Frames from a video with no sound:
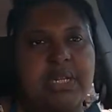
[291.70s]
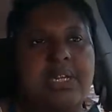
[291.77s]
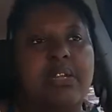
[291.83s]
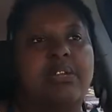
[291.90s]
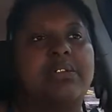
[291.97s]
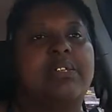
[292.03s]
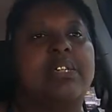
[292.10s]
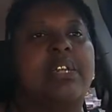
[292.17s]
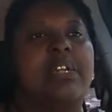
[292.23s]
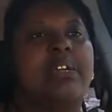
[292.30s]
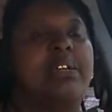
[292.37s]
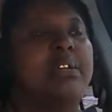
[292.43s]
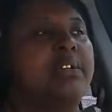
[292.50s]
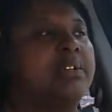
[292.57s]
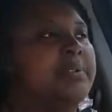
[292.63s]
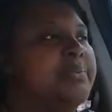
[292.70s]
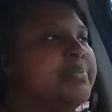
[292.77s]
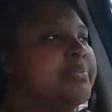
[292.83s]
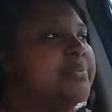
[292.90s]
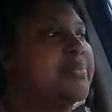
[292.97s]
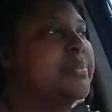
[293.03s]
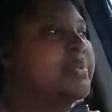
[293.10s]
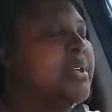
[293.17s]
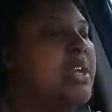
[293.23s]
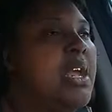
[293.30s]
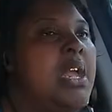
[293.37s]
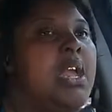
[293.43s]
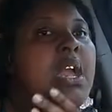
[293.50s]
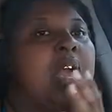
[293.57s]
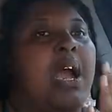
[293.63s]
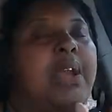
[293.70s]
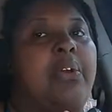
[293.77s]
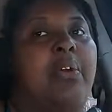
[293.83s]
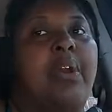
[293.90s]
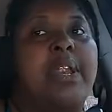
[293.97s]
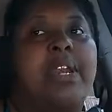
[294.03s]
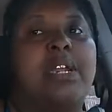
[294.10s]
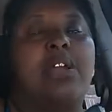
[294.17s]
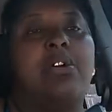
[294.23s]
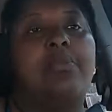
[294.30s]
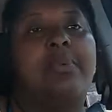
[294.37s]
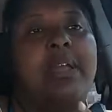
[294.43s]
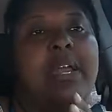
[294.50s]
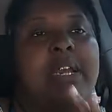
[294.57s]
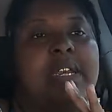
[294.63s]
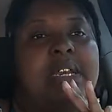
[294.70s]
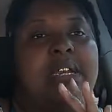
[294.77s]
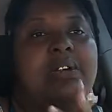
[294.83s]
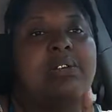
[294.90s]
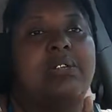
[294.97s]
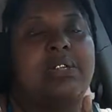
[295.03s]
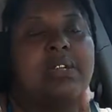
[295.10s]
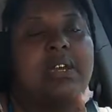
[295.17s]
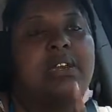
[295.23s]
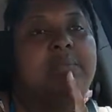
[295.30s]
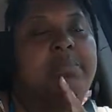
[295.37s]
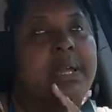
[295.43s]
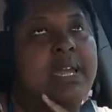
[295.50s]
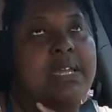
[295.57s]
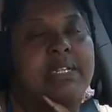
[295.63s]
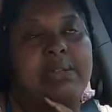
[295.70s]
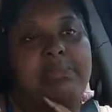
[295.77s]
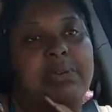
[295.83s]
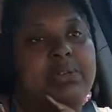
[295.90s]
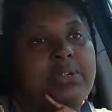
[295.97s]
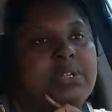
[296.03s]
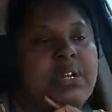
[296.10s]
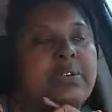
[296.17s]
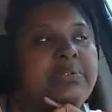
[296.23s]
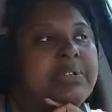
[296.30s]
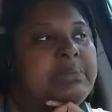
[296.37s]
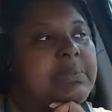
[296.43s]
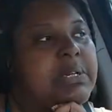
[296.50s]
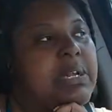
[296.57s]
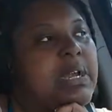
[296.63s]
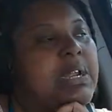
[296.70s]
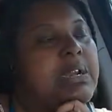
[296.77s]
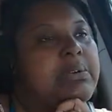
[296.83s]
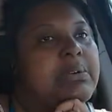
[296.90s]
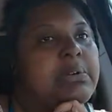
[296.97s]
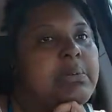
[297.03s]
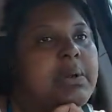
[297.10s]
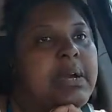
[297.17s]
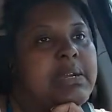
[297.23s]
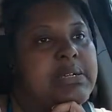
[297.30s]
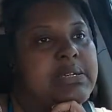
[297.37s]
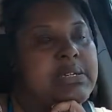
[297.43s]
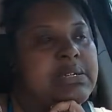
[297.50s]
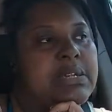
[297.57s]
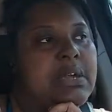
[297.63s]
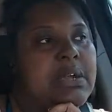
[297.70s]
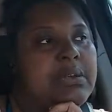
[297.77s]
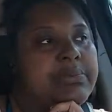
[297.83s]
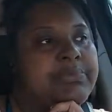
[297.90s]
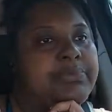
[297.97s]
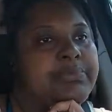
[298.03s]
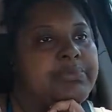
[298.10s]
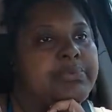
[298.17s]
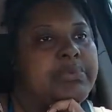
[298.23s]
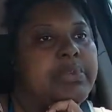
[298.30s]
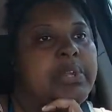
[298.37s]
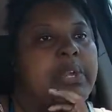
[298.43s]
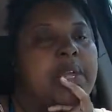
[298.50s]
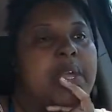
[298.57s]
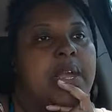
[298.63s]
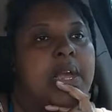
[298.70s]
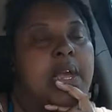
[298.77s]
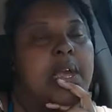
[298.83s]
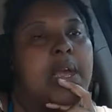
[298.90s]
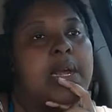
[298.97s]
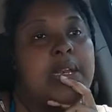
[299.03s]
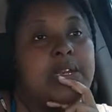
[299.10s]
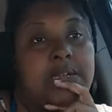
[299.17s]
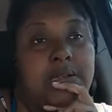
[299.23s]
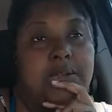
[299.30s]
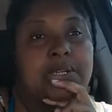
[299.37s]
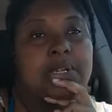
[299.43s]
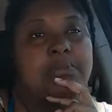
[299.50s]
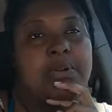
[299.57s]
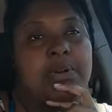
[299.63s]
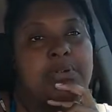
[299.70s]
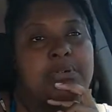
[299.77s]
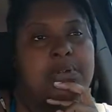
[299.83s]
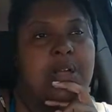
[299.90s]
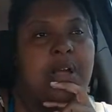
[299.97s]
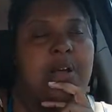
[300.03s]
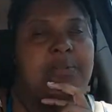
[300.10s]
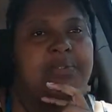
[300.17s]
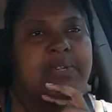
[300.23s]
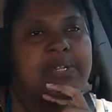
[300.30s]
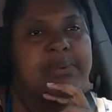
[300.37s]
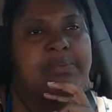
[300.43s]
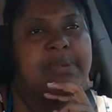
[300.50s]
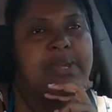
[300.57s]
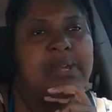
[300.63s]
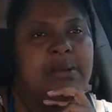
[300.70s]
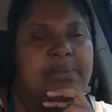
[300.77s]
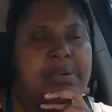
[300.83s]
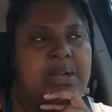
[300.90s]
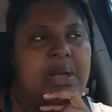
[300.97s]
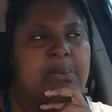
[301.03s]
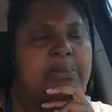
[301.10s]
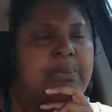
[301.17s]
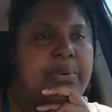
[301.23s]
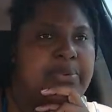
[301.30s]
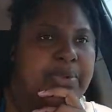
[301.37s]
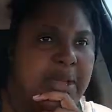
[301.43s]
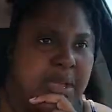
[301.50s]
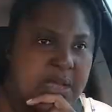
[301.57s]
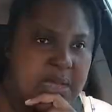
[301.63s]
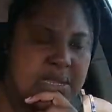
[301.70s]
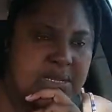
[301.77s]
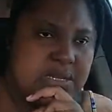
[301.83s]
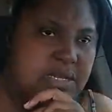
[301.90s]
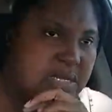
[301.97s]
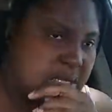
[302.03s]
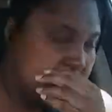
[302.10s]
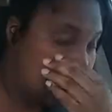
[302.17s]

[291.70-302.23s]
You know what I'm saying? I know I need to go back. I need to go to the past post office. Oh my God, I don't know why I didn't stop. I need to go to the post office and pick up a couple more things.